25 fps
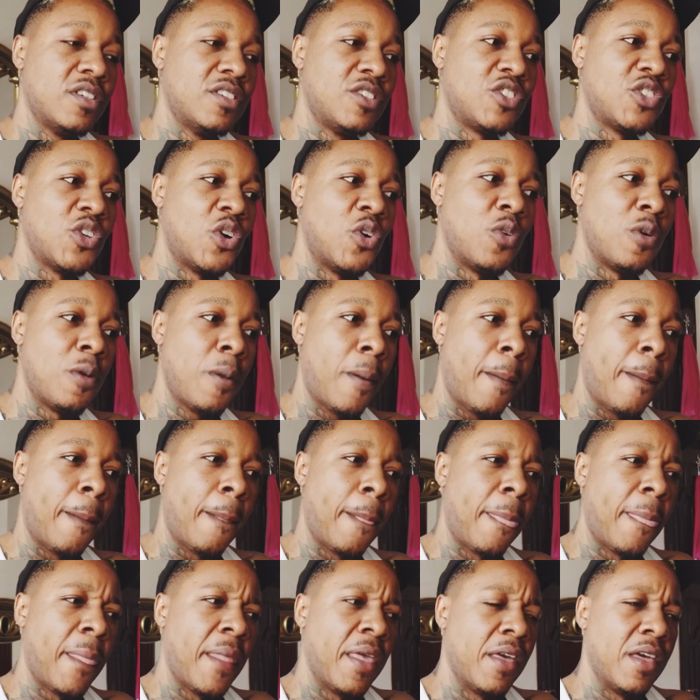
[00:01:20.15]
So
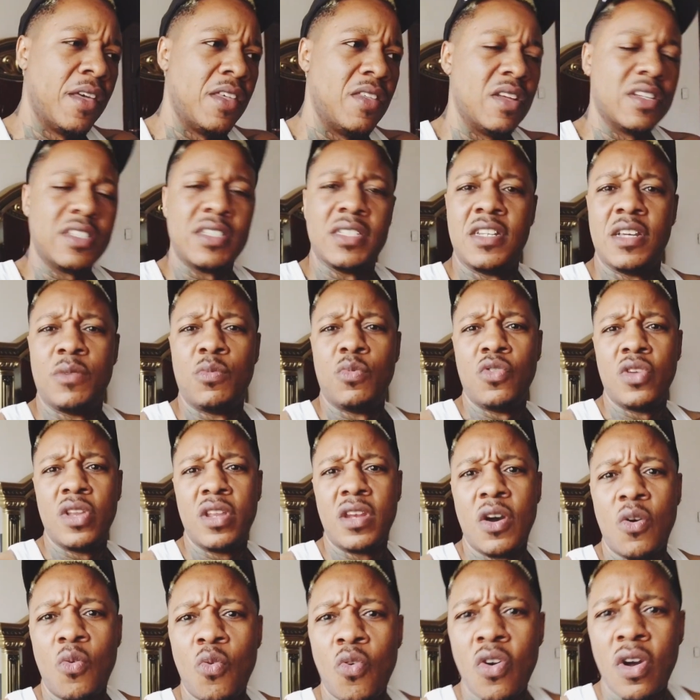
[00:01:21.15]
yesterday
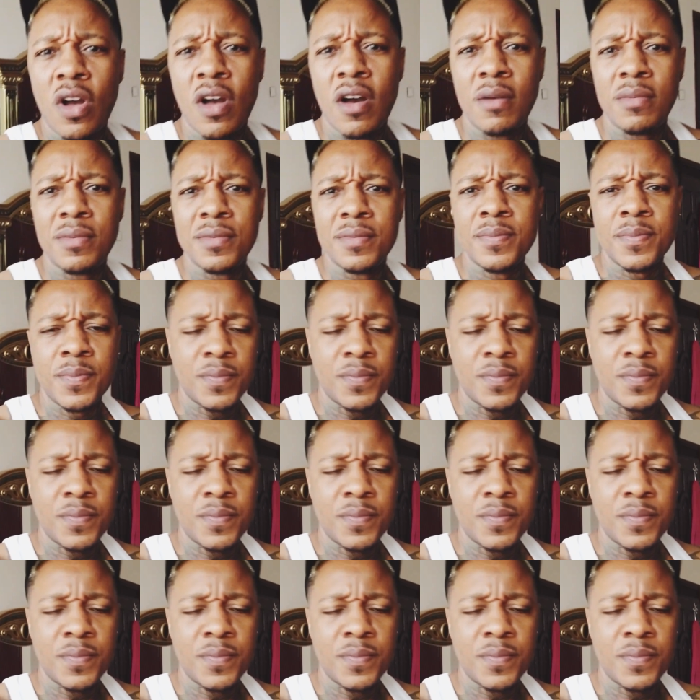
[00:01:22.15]
morning I woke up,